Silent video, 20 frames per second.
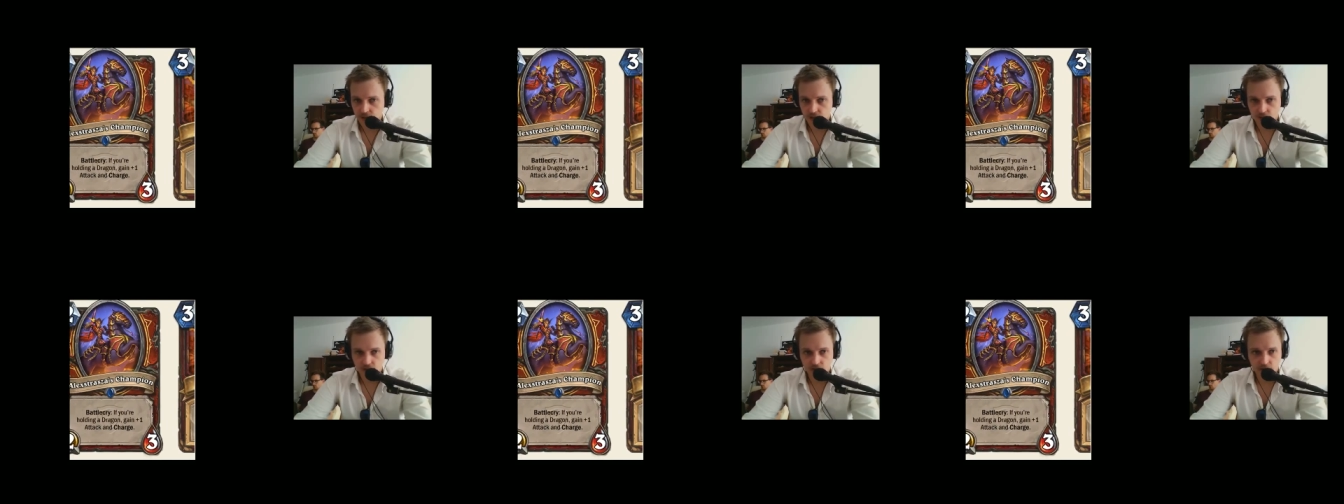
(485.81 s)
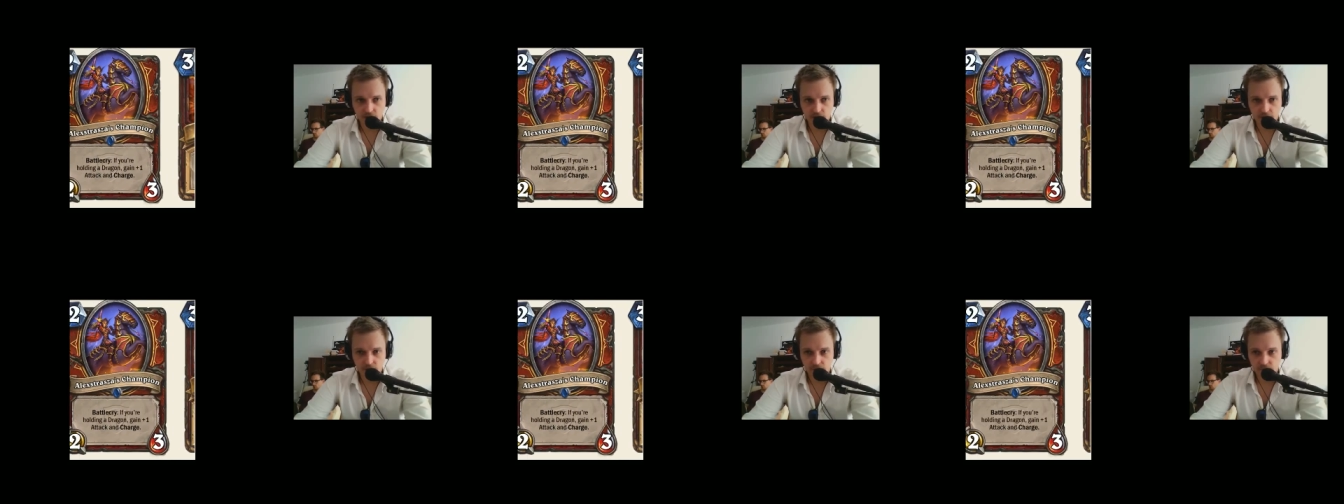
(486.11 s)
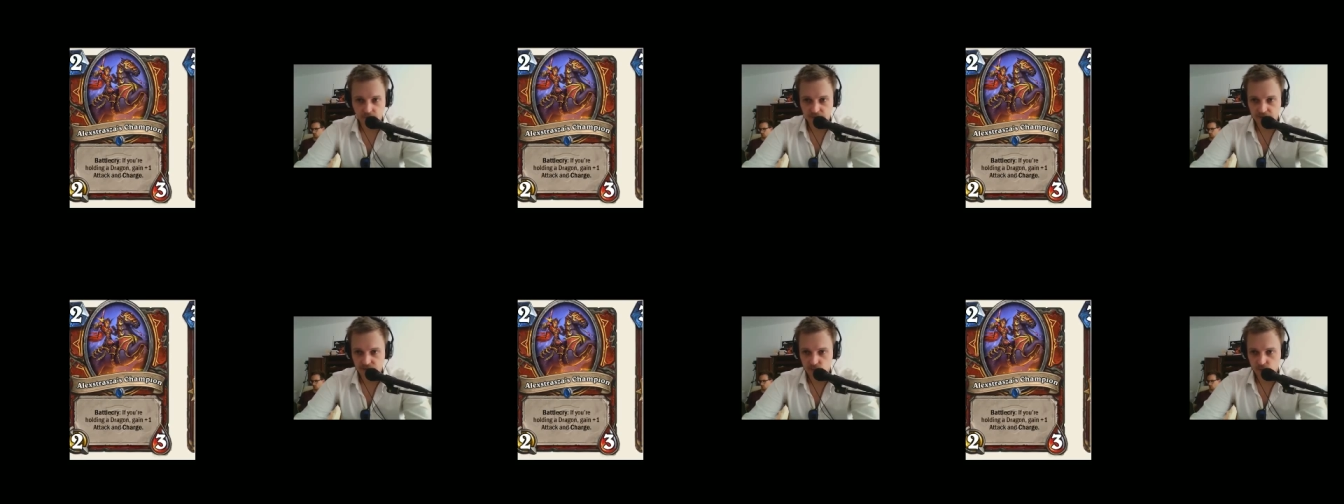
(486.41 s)

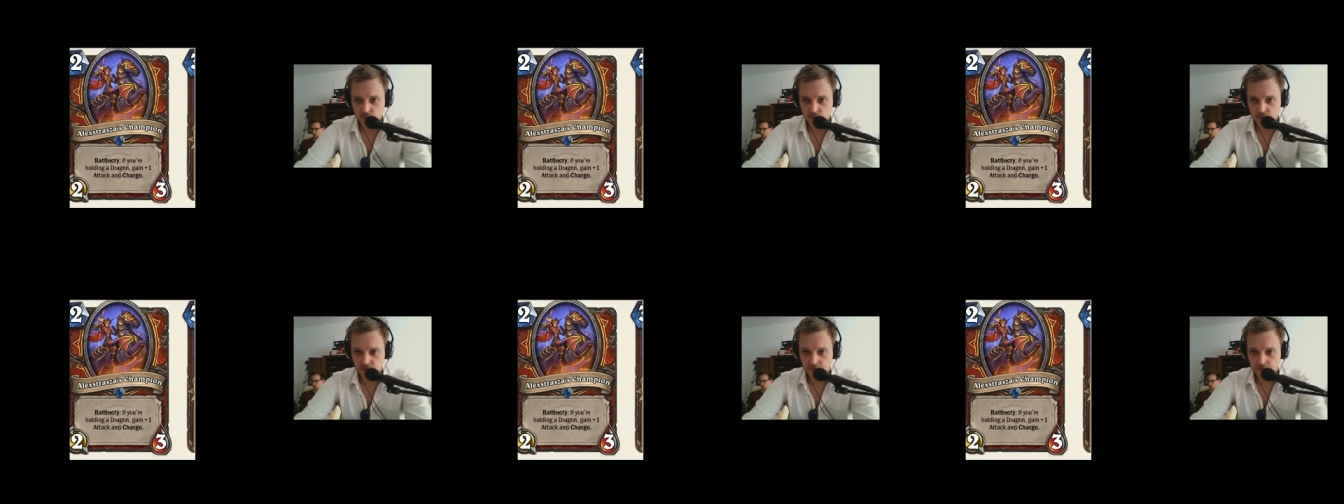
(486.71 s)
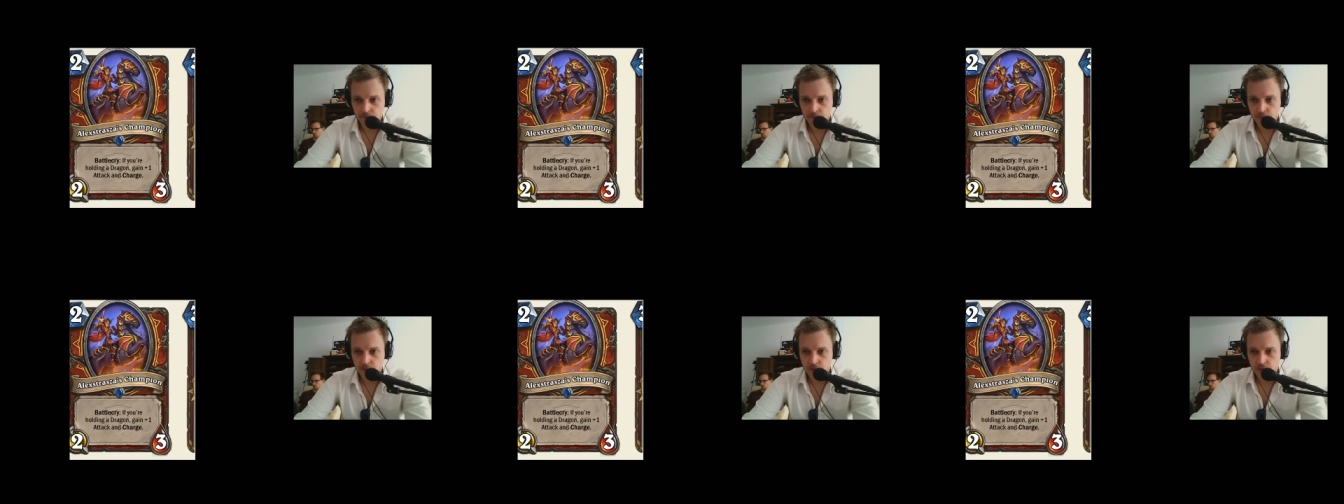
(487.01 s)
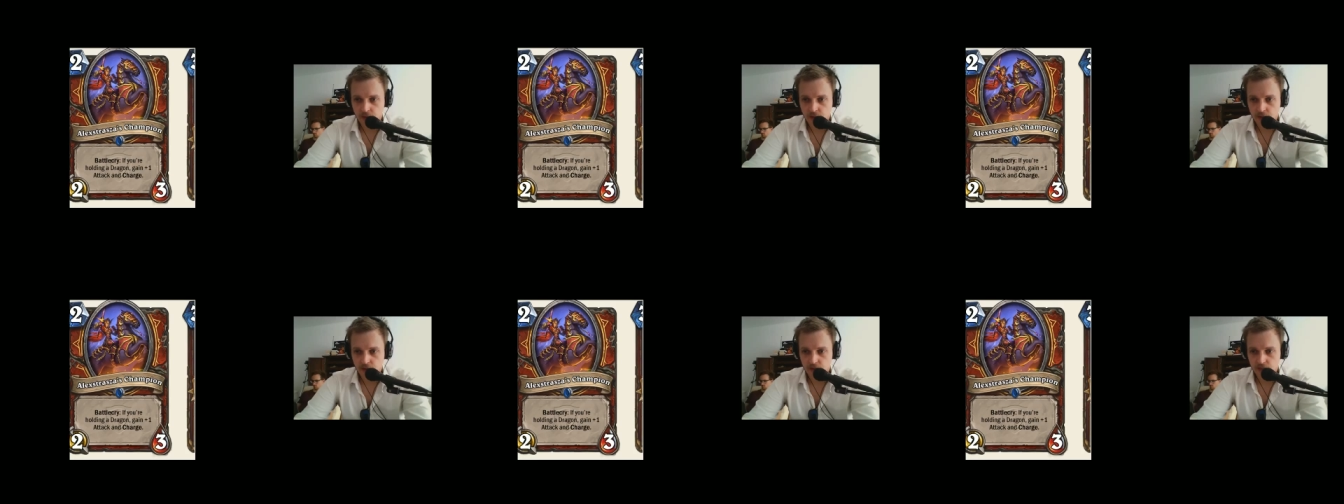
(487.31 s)
This one
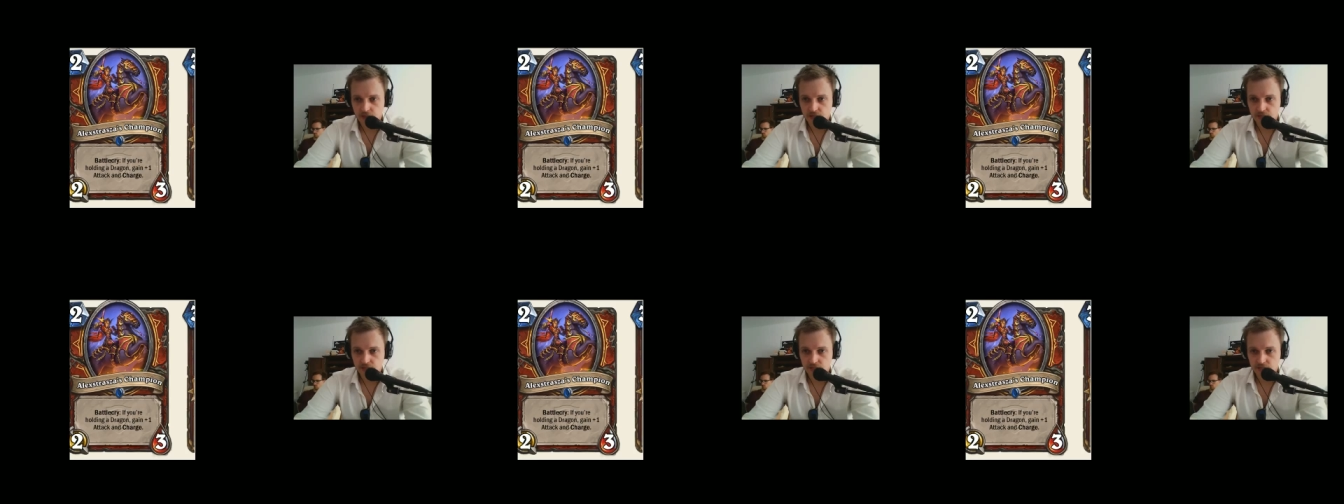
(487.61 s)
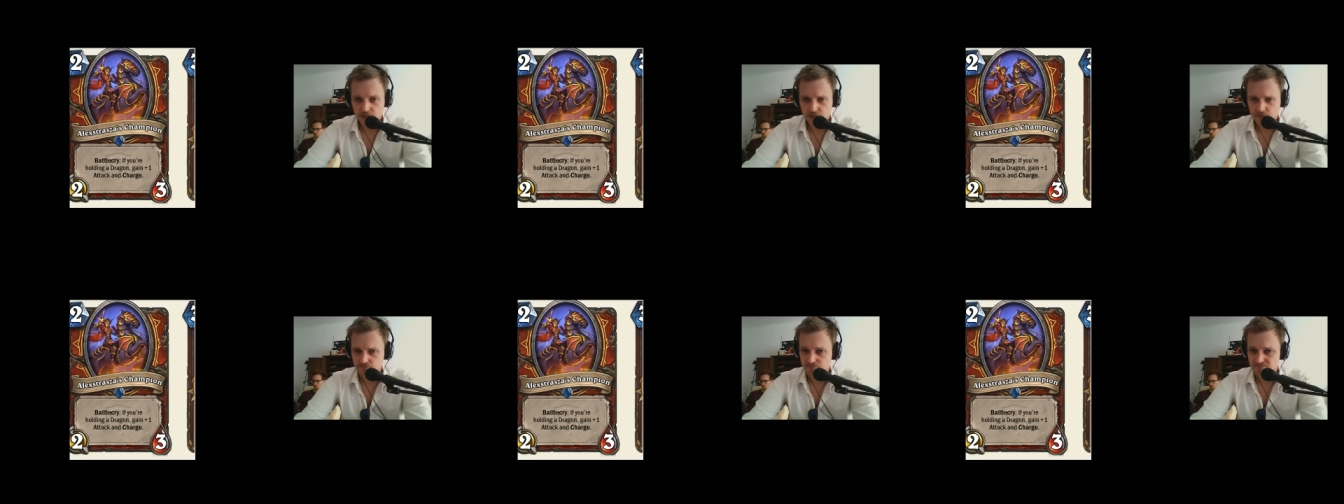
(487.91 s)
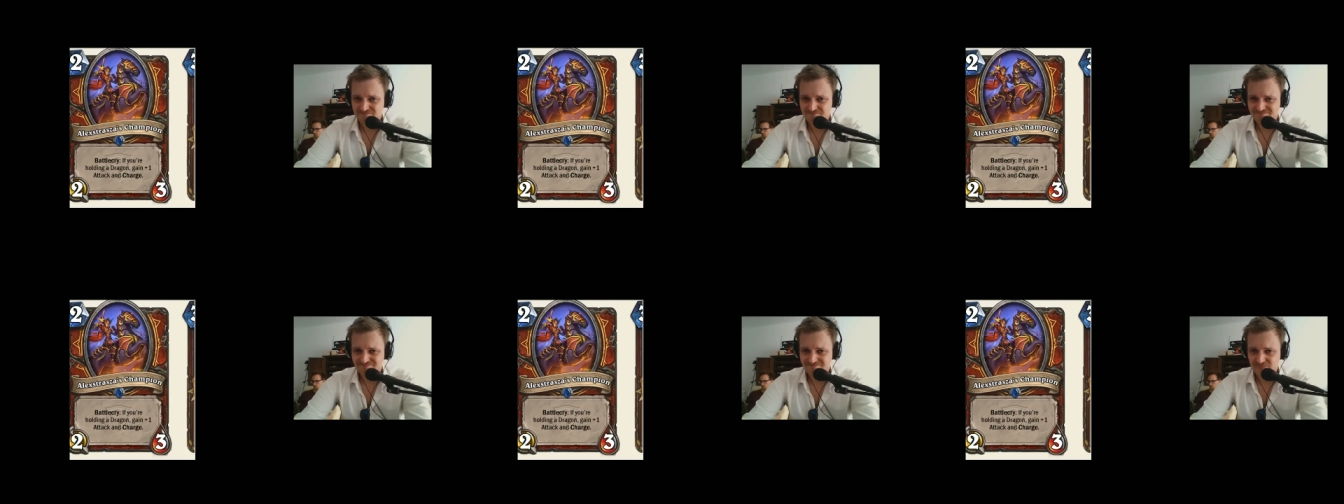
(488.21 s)
is
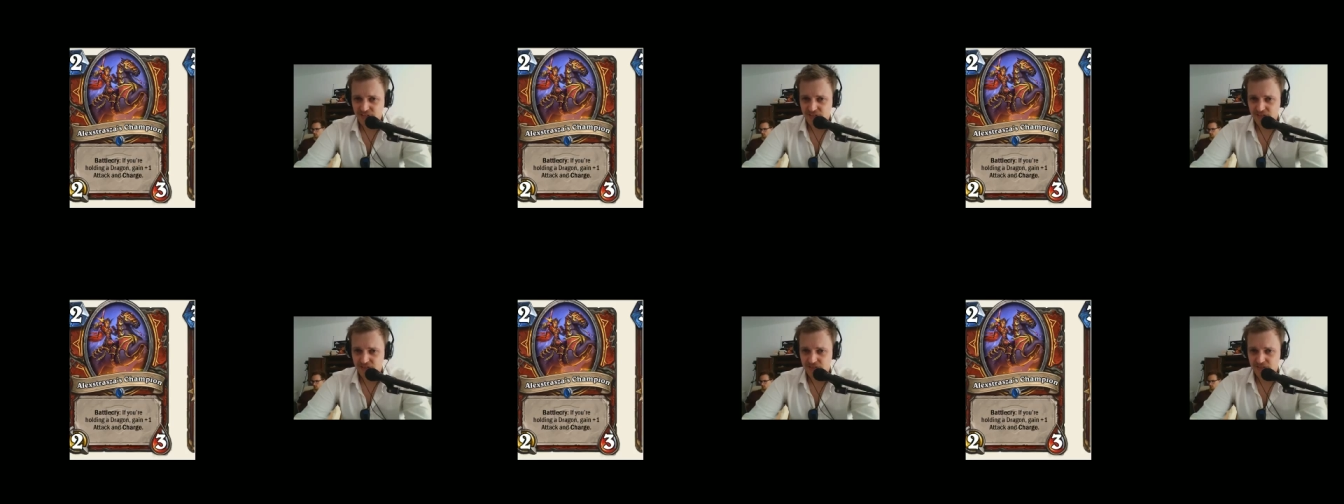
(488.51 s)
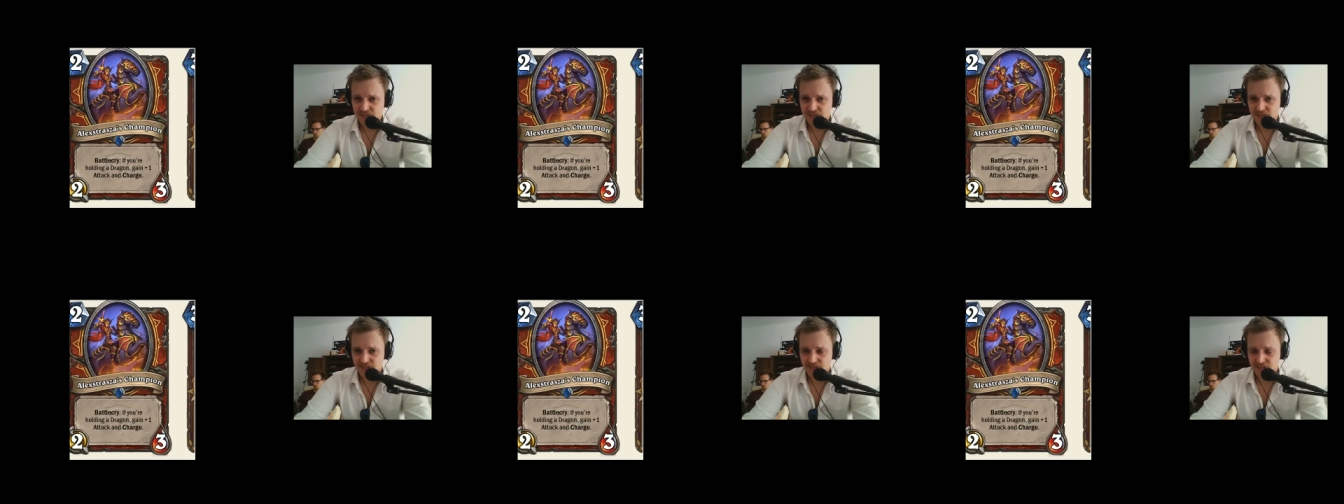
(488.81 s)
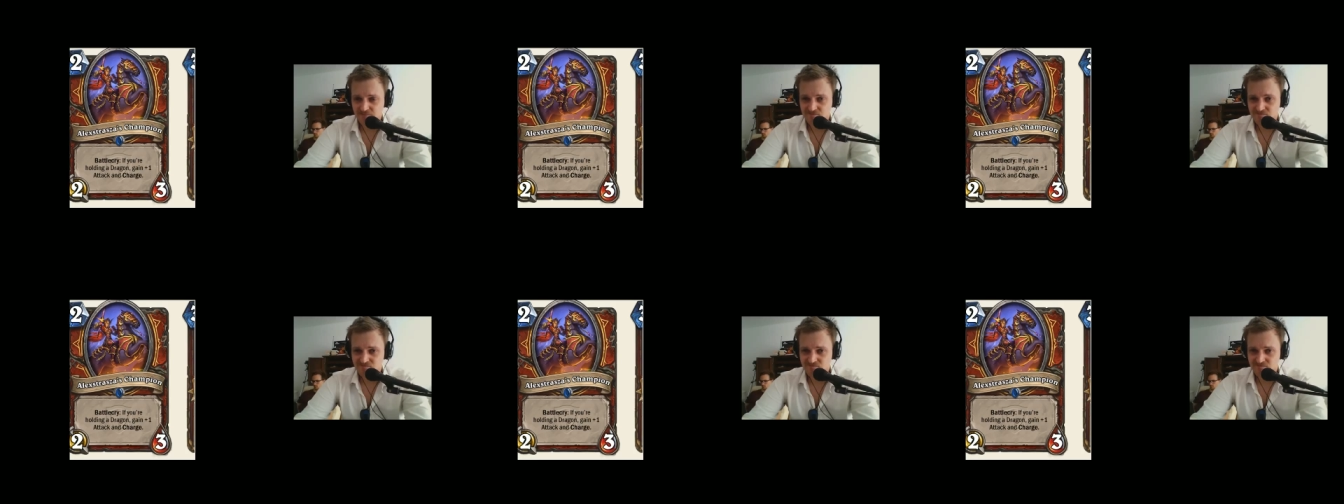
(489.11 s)

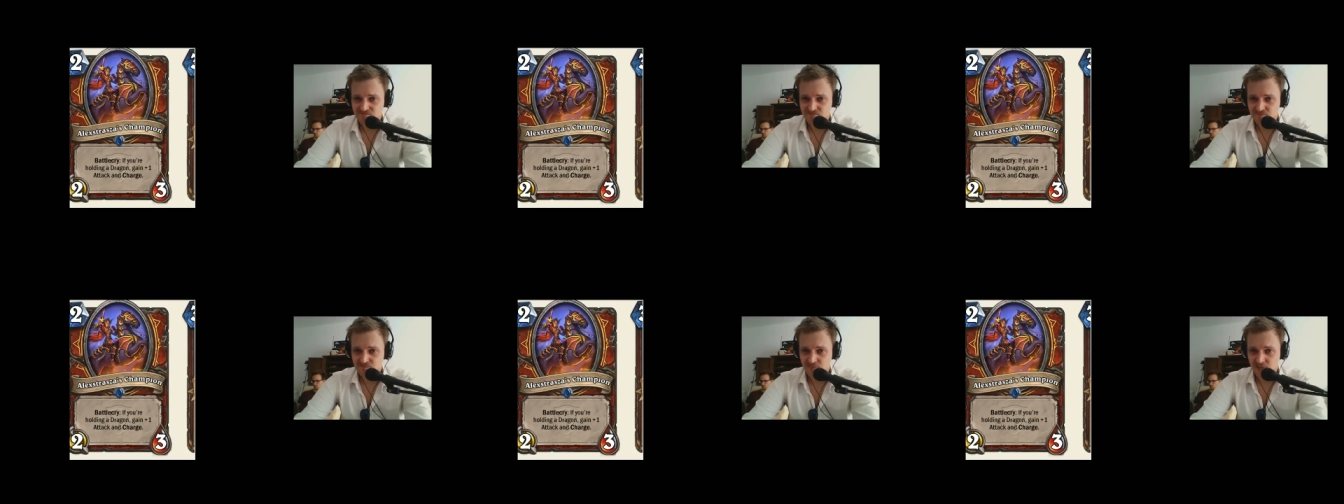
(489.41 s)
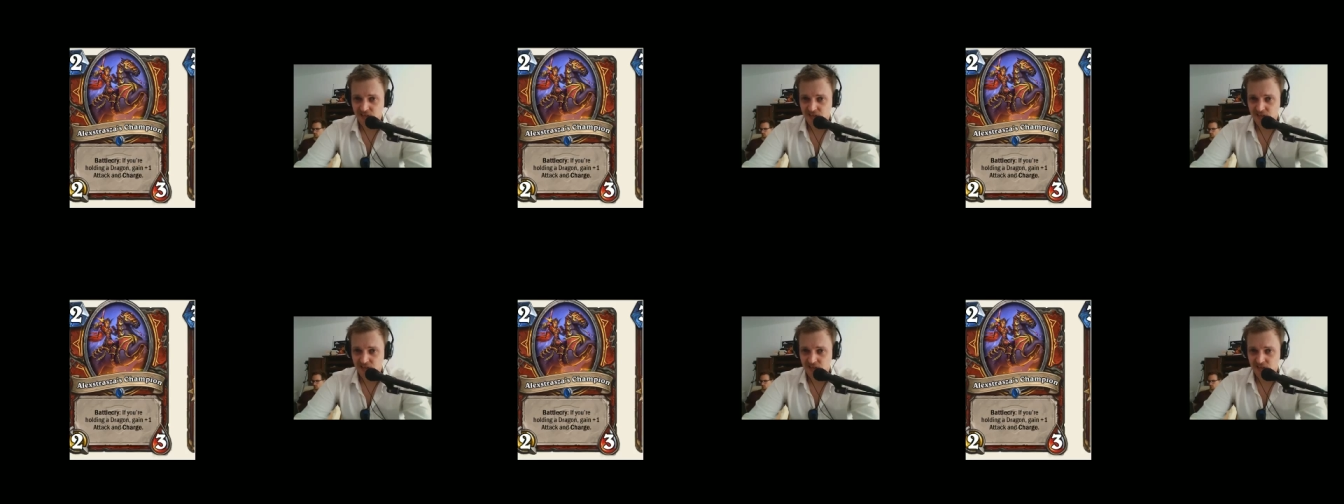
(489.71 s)
interesting.